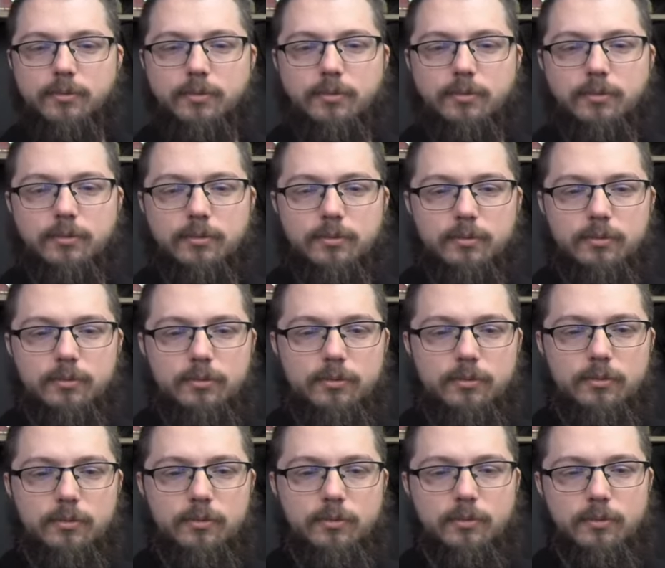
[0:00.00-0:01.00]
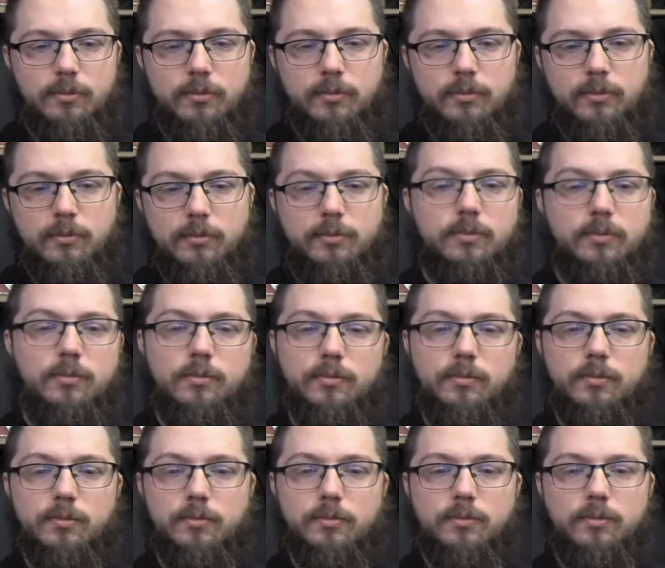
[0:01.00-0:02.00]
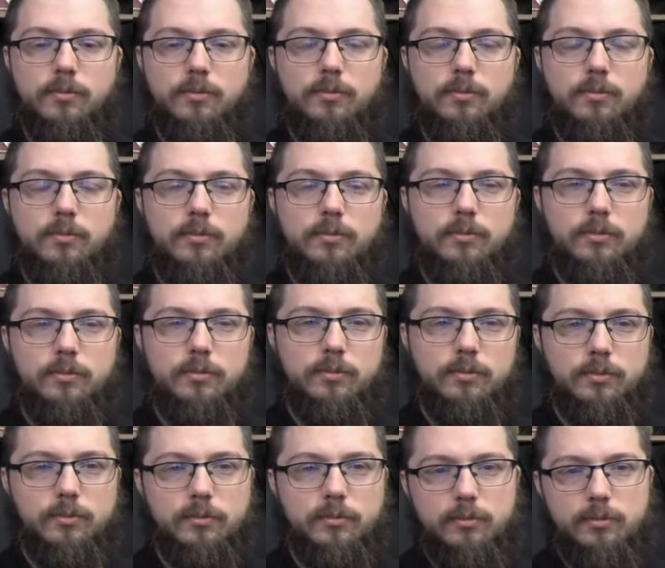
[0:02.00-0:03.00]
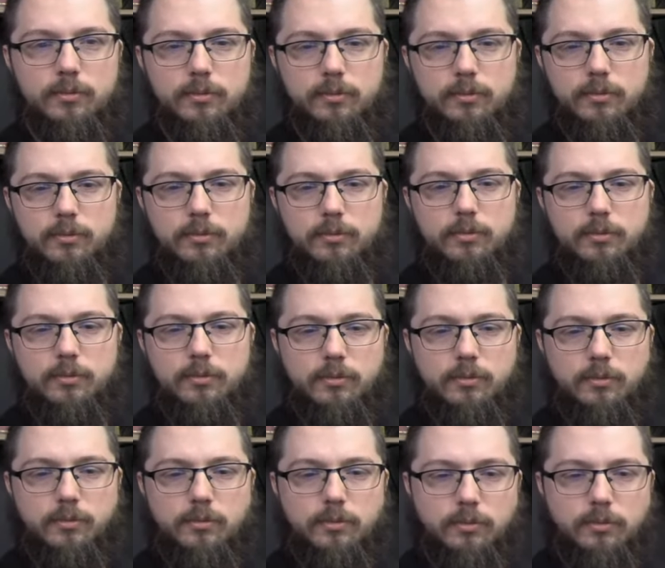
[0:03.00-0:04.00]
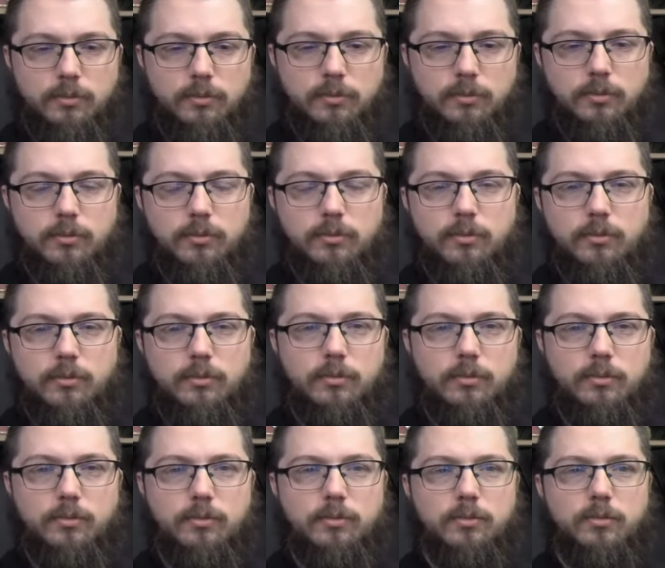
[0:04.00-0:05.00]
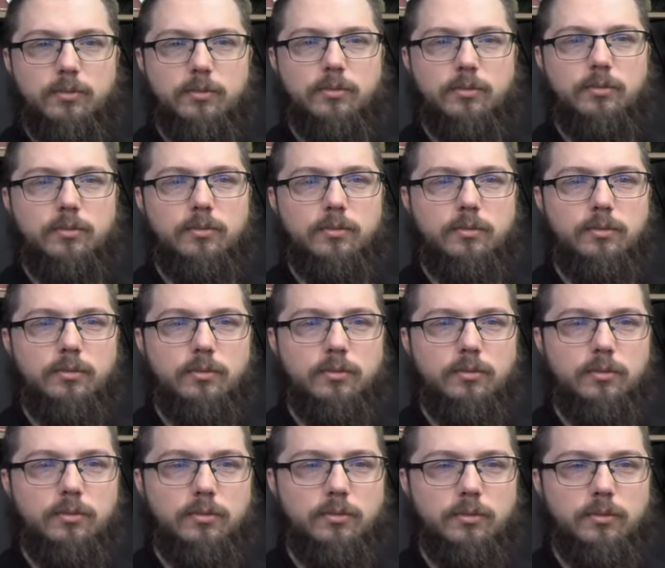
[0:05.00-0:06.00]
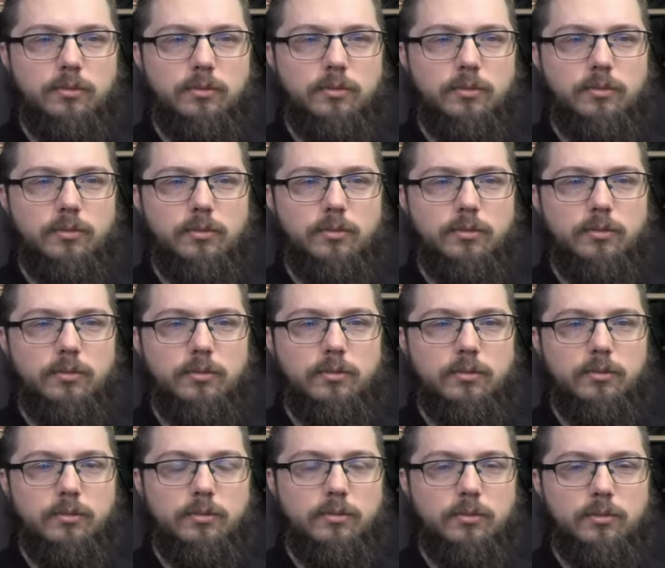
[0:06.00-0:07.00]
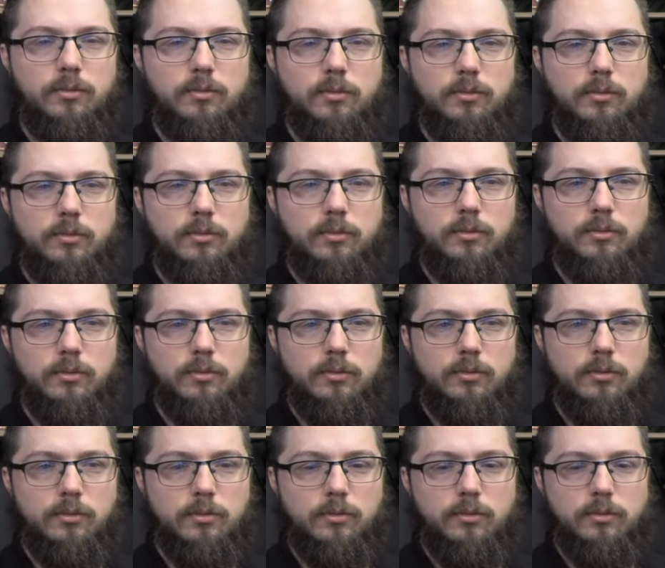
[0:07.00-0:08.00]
(not speaking)